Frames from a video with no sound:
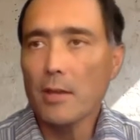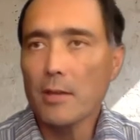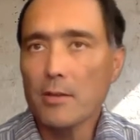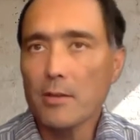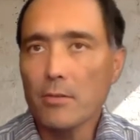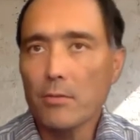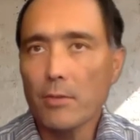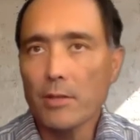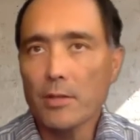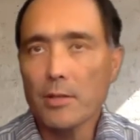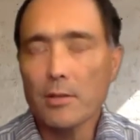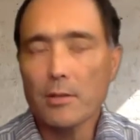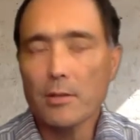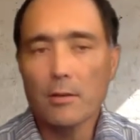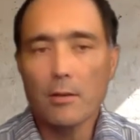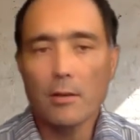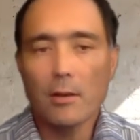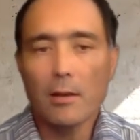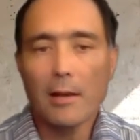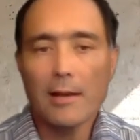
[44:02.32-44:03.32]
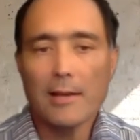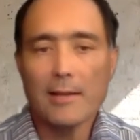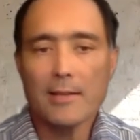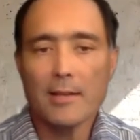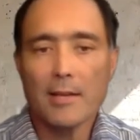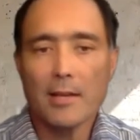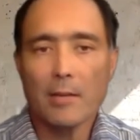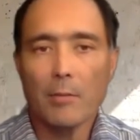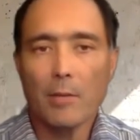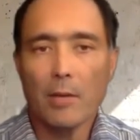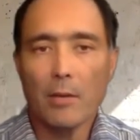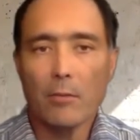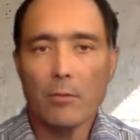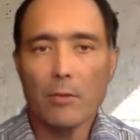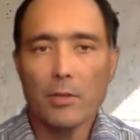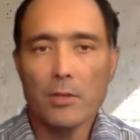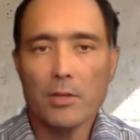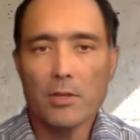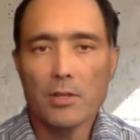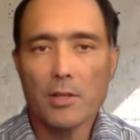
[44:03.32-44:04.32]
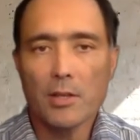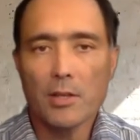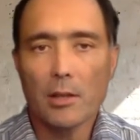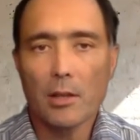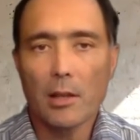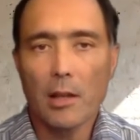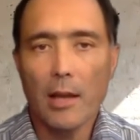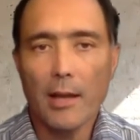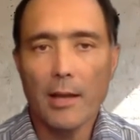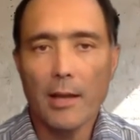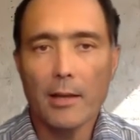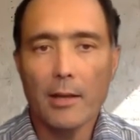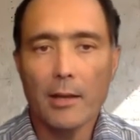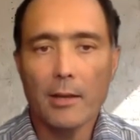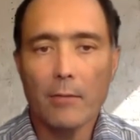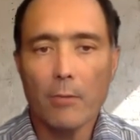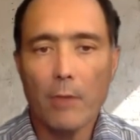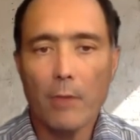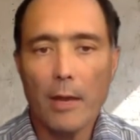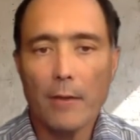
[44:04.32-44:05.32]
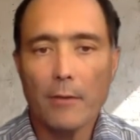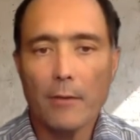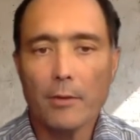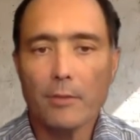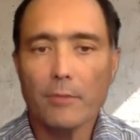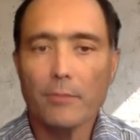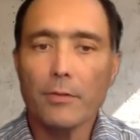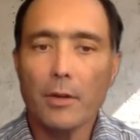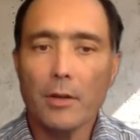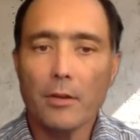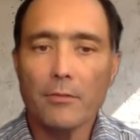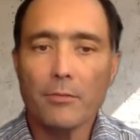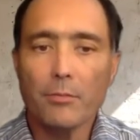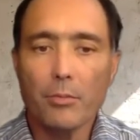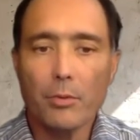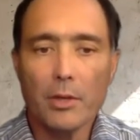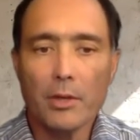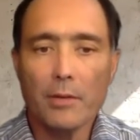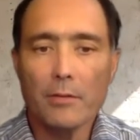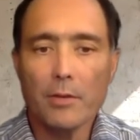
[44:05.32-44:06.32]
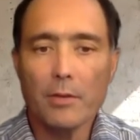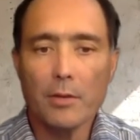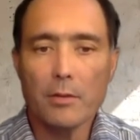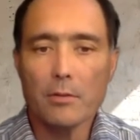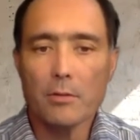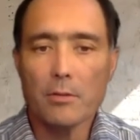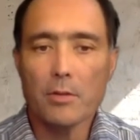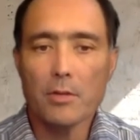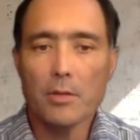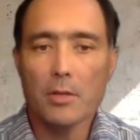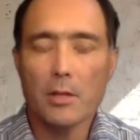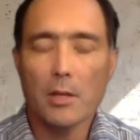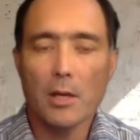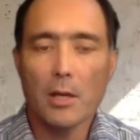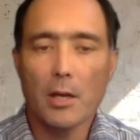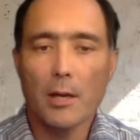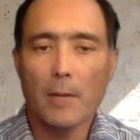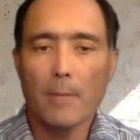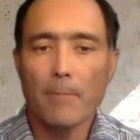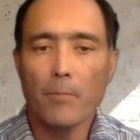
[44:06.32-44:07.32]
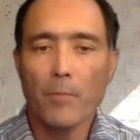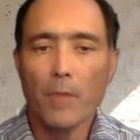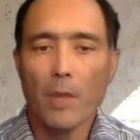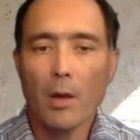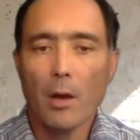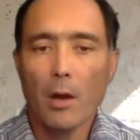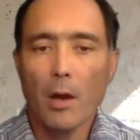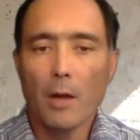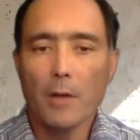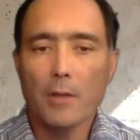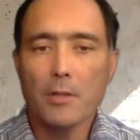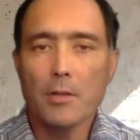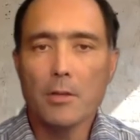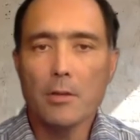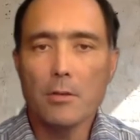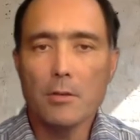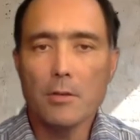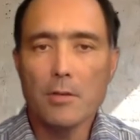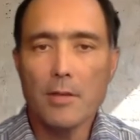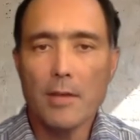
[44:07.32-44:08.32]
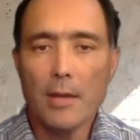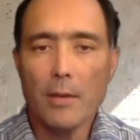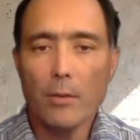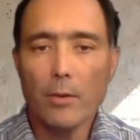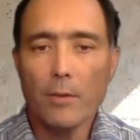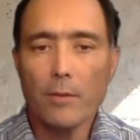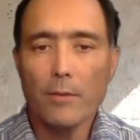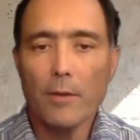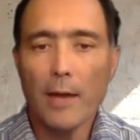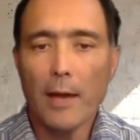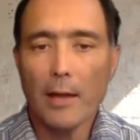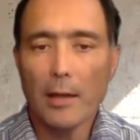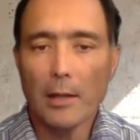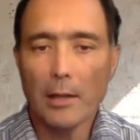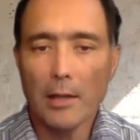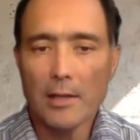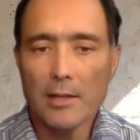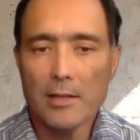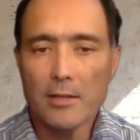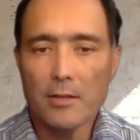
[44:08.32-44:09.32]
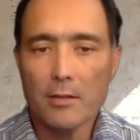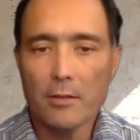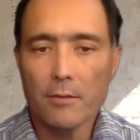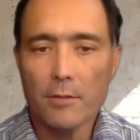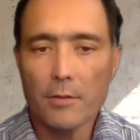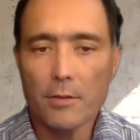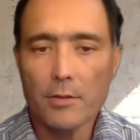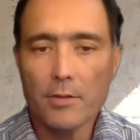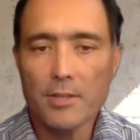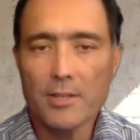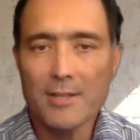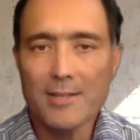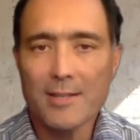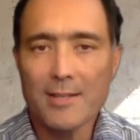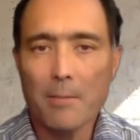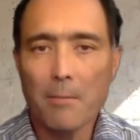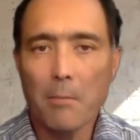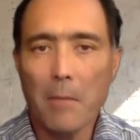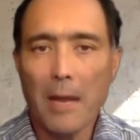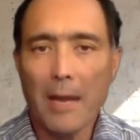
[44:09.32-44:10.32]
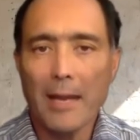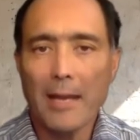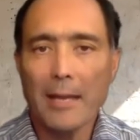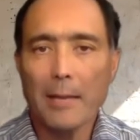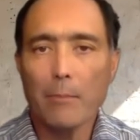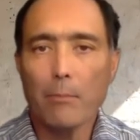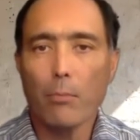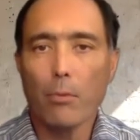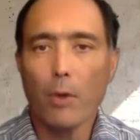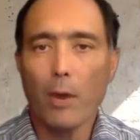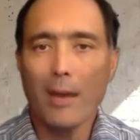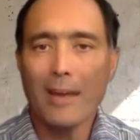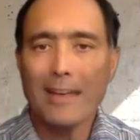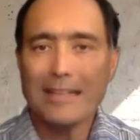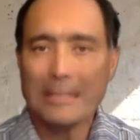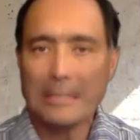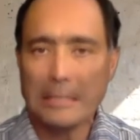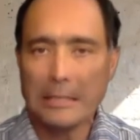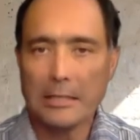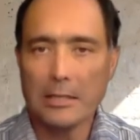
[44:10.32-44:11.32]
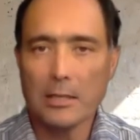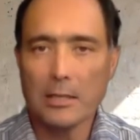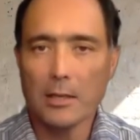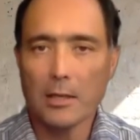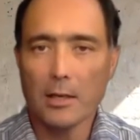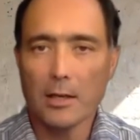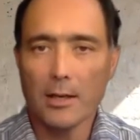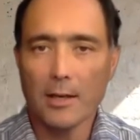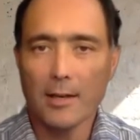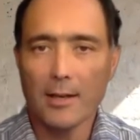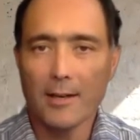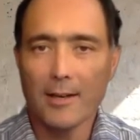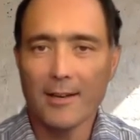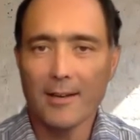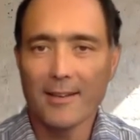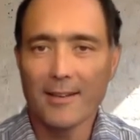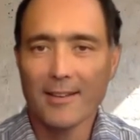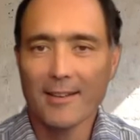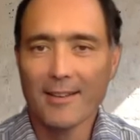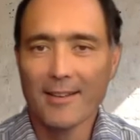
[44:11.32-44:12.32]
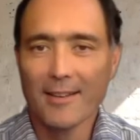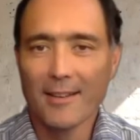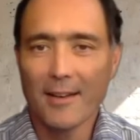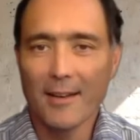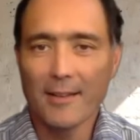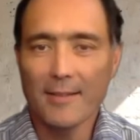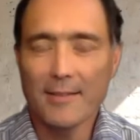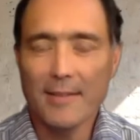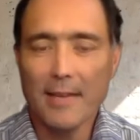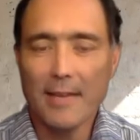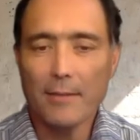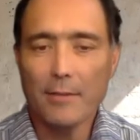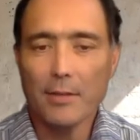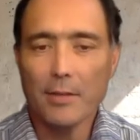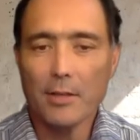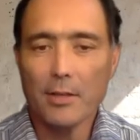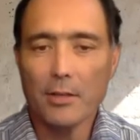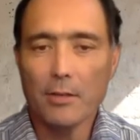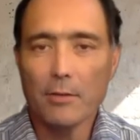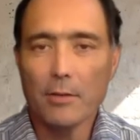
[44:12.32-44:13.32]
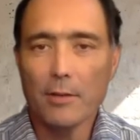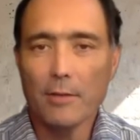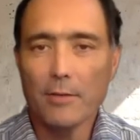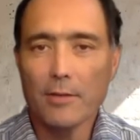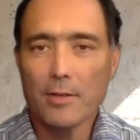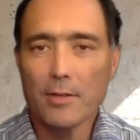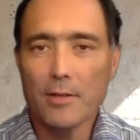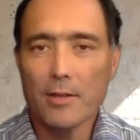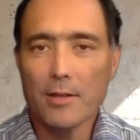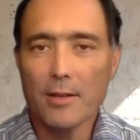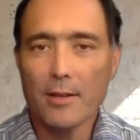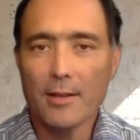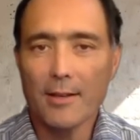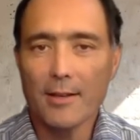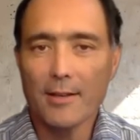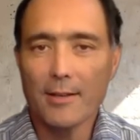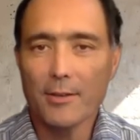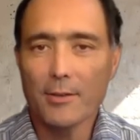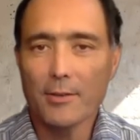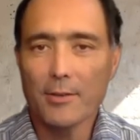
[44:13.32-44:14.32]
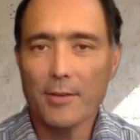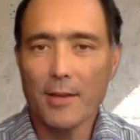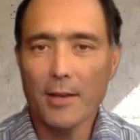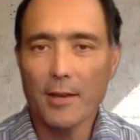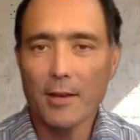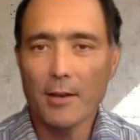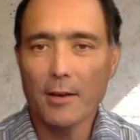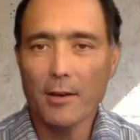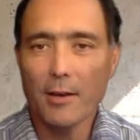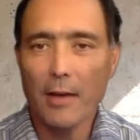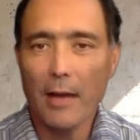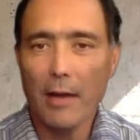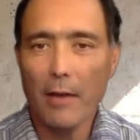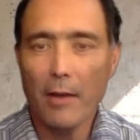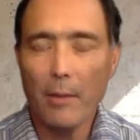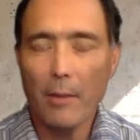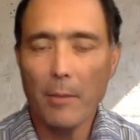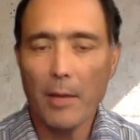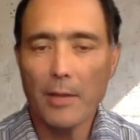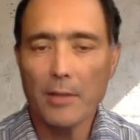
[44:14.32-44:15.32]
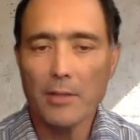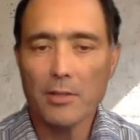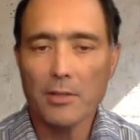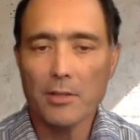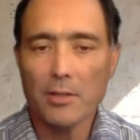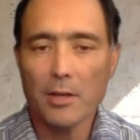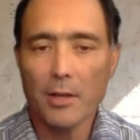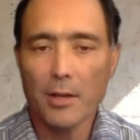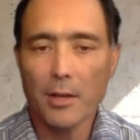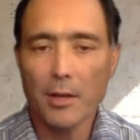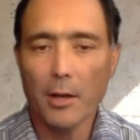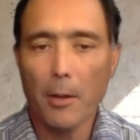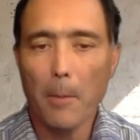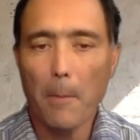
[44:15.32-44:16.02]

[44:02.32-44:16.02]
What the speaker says: switch to the last segment, which is a lightning round of previews. On Tuesday, we've got Leicester versus the mighty Brighton. David, can you give us your take on how that match is going to go?